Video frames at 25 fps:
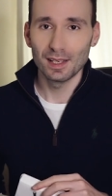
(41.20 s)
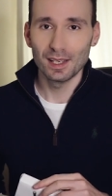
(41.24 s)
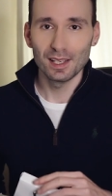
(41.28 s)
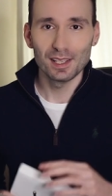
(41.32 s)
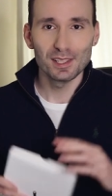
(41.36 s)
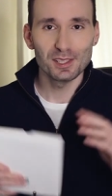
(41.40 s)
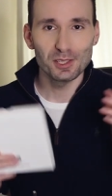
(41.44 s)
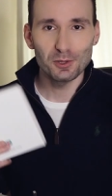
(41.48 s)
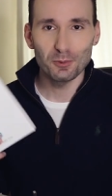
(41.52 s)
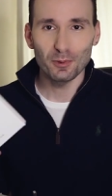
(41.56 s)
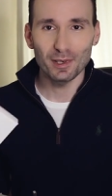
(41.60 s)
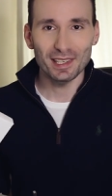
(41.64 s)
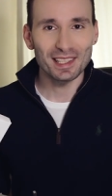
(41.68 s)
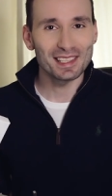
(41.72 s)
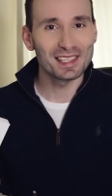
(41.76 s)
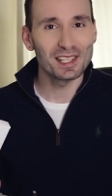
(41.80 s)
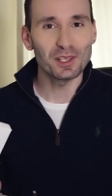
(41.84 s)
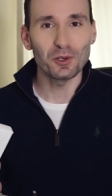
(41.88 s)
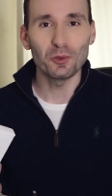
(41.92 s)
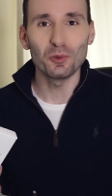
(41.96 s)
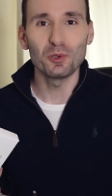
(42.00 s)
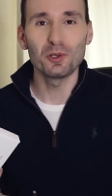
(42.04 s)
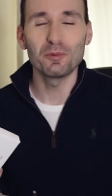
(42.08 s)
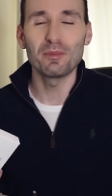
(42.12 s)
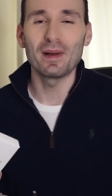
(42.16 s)
So what is it
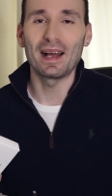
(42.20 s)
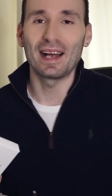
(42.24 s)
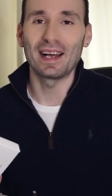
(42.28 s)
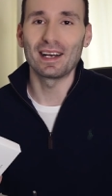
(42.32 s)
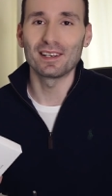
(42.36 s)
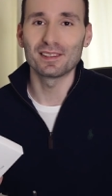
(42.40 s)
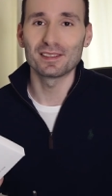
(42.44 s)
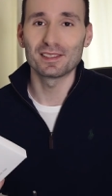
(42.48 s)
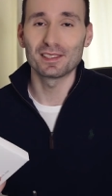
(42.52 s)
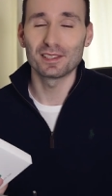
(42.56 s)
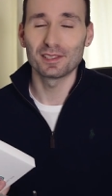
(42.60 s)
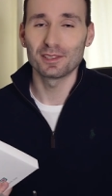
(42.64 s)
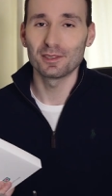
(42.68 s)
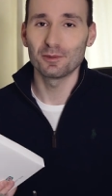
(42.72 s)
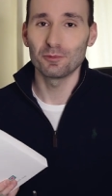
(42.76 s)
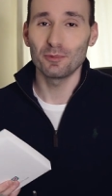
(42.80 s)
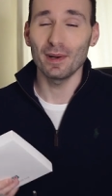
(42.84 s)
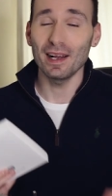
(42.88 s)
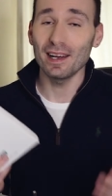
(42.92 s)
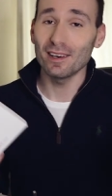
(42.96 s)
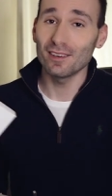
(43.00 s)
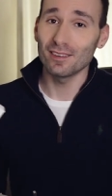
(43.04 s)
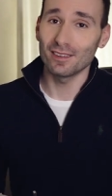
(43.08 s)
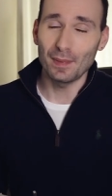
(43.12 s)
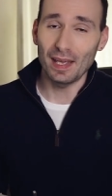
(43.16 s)
all about?
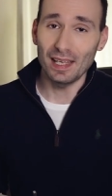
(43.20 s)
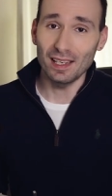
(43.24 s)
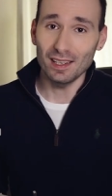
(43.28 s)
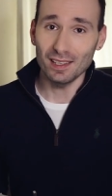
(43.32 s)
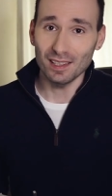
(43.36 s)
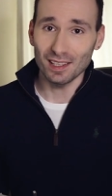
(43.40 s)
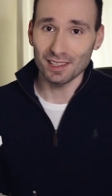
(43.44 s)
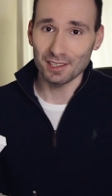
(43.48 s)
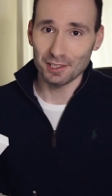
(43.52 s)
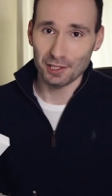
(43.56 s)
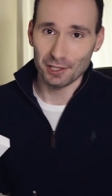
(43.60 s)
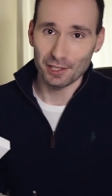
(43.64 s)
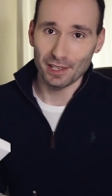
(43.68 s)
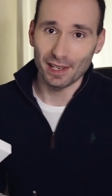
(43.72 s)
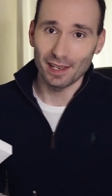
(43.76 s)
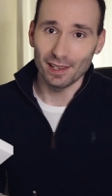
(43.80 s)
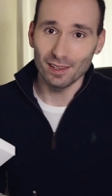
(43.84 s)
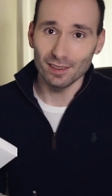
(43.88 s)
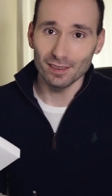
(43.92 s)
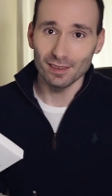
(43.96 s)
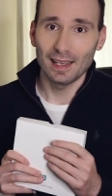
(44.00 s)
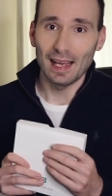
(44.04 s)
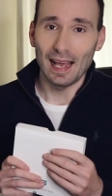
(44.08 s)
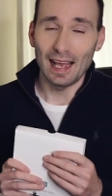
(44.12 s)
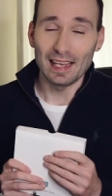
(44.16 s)
Well, in a
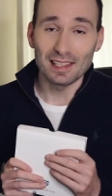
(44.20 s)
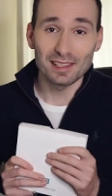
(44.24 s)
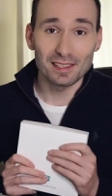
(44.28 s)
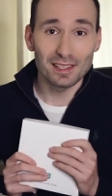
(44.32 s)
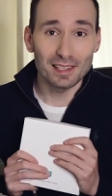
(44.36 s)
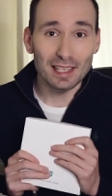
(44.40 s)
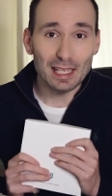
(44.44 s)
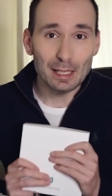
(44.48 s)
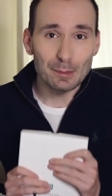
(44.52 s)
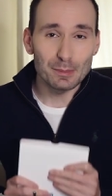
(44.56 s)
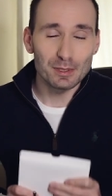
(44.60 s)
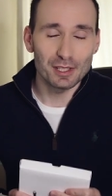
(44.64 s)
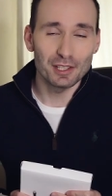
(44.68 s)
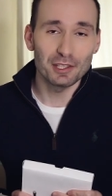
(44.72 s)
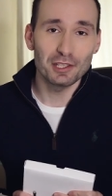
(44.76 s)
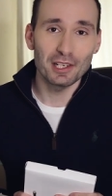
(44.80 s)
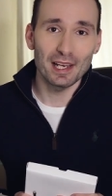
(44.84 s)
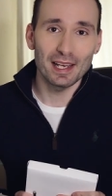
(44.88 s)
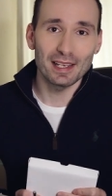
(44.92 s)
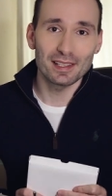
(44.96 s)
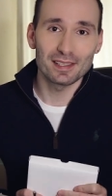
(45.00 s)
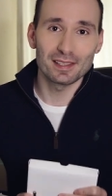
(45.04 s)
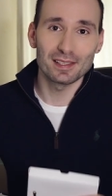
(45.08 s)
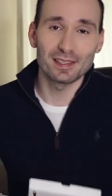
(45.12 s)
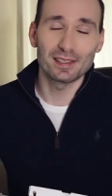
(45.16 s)
nutshell, as the name
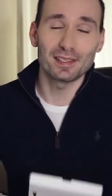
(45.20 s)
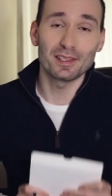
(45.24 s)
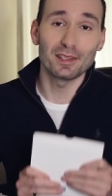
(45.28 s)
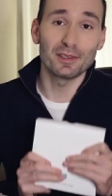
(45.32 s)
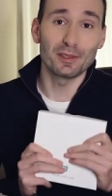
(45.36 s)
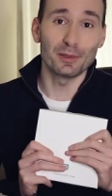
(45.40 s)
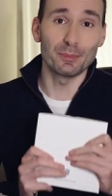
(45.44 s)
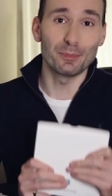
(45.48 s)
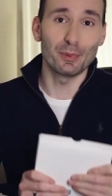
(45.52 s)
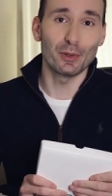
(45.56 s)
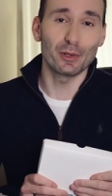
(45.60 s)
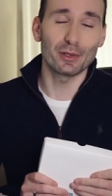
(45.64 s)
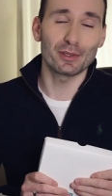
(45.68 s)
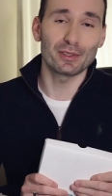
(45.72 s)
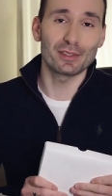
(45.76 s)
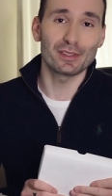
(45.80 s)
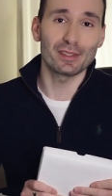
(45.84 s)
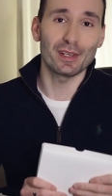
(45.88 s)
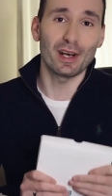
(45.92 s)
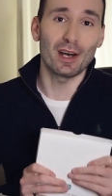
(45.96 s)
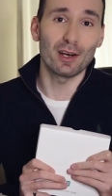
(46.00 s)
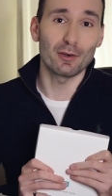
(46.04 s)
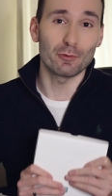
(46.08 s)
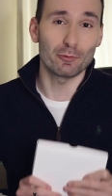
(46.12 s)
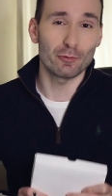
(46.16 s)
suggests, the books
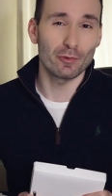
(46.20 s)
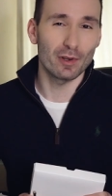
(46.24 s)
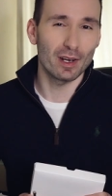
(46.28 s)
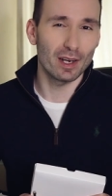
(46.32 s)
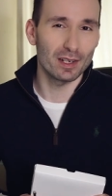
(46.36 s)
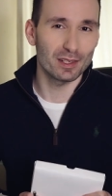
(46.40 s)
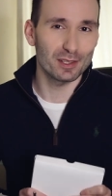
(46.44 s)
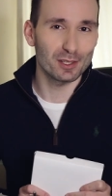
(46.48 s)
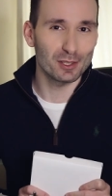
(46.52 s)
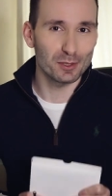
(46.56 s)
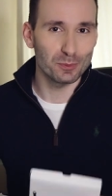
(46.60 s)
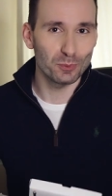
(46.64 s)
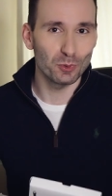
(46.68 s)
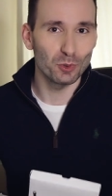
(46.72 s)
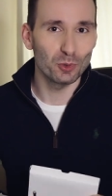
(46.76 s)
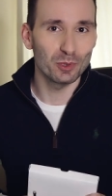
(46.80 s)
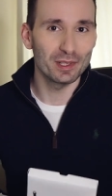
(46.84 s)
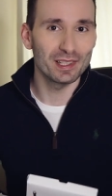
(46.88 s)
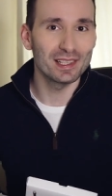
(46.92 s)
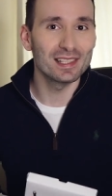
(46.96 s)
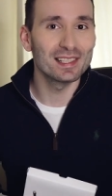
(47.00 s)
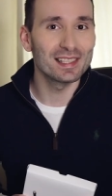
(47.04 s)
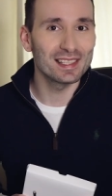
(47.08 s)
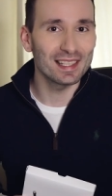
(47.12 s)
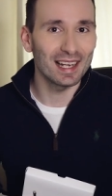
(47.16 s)
are rather small
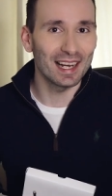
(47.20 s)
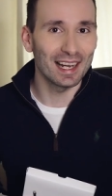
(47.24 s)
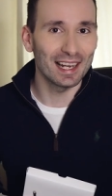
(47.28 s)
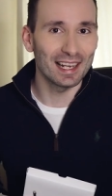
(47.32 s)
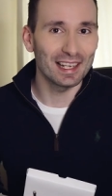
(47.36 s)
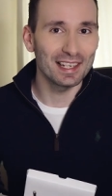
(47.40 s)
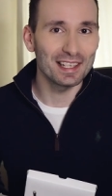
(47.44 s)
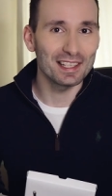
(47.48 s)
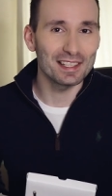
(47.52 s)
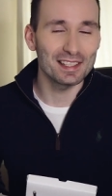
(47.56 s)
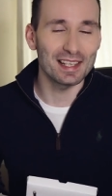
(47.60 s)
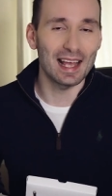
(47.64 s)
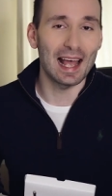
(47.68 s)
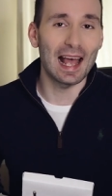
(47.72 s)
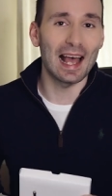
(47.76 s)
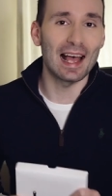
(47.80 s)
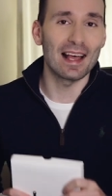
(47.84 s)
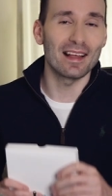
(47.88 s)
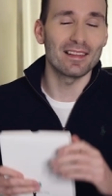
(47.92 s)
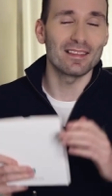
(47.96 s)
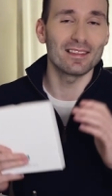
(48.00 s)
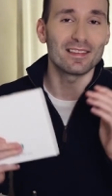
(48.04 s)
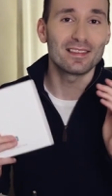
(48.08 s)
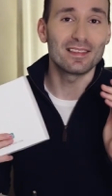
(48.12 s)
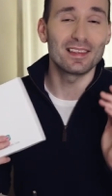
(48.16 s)
in size,
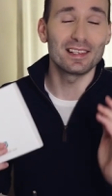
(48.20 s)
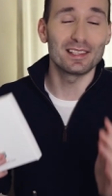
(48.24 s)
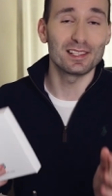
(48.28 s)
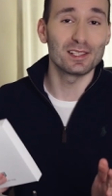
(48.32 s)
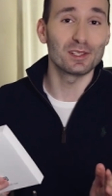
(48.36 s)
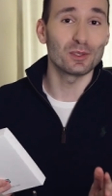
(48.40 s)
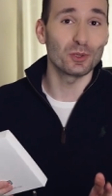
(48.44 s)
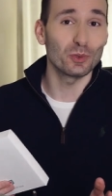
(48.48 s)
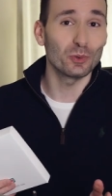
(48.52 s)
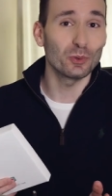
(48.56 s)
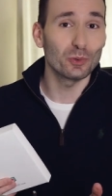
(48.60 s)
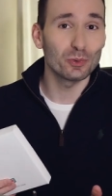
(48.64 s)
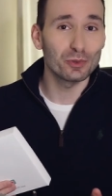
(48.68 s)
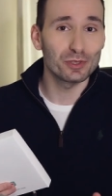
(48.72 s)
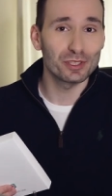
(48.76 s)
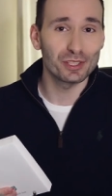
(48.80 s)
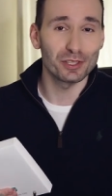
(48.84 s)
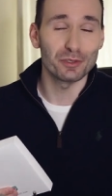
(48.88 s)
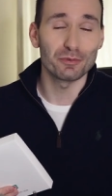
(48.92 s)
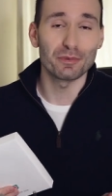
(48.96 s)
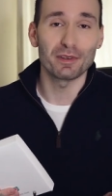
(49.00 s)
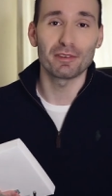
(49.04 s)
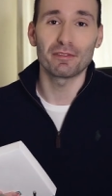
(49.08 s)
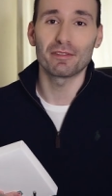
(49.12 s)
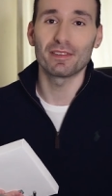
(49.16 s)
and this is also
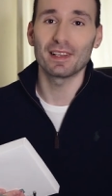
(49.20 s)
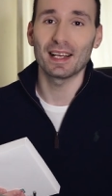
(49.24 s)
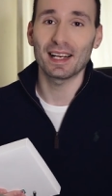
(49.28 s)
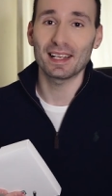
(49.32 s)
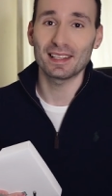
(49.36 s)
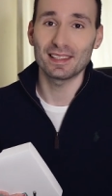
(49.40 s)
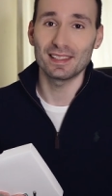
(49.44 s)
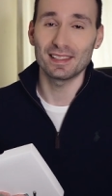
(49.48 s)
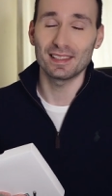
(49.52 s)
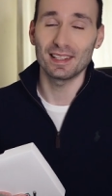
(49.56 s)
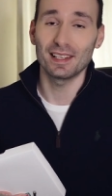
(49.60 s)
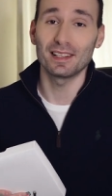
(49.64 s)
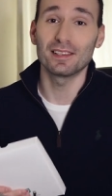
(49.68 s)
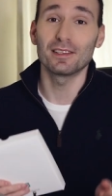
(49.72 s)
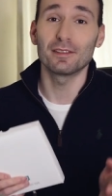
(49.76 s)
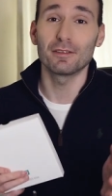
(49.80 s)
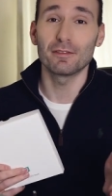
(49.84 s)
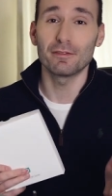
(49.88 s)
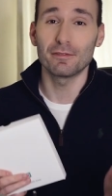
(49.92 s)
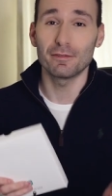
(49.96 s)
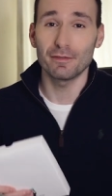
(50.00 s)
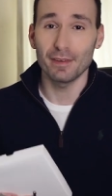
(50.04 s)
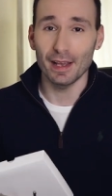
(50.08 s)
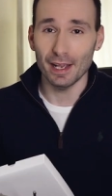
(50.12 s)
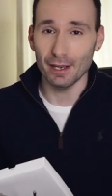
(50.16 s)
reflected in the
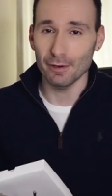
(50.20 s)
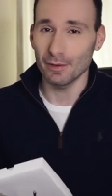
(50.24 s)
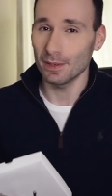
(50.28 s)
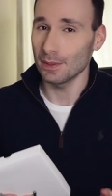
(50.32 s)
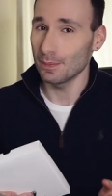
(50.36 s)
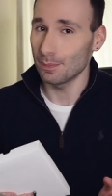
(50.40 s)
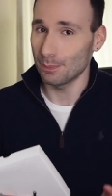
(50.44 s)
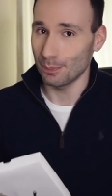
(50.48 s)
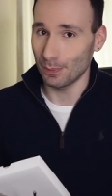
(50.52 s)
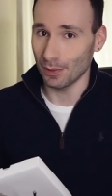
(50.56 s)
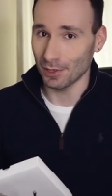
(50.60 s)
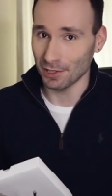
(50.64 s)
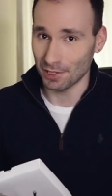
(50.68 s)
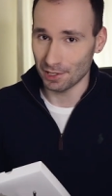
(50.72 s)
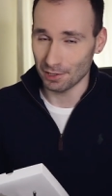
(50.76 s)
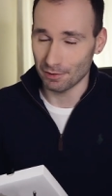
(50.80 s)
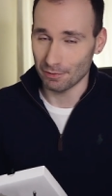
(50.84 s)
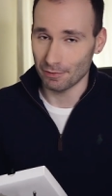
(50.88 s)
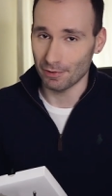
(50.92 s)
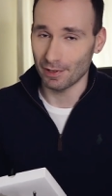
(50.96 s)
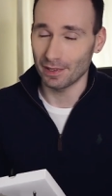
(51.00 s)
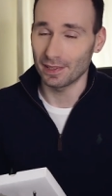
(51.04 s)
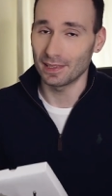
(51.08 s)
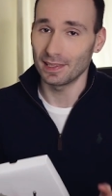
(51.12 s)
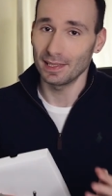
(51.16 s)
very
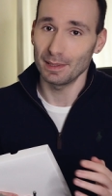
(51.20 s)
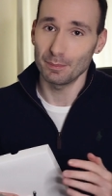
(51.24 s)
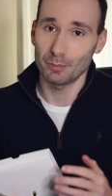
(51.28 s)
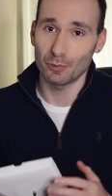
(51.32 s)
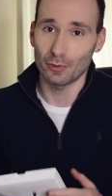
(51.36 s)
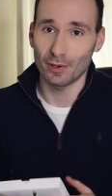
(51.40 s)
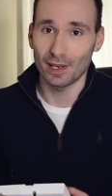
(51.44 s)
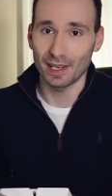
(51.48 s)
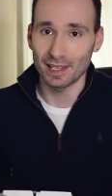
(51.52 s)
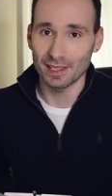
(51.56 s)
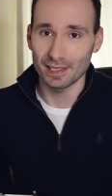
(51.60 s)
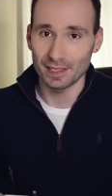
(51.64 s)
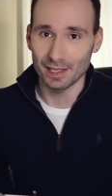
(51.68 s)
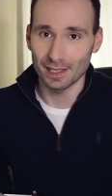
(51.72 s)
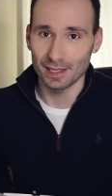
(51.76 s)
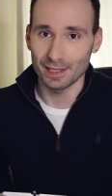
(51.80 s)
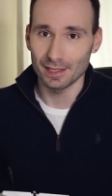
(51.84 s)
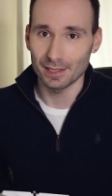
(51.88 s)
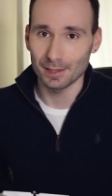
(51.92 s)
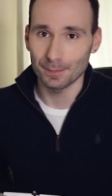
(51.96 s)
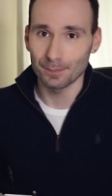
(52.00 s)
budget-friendly prices.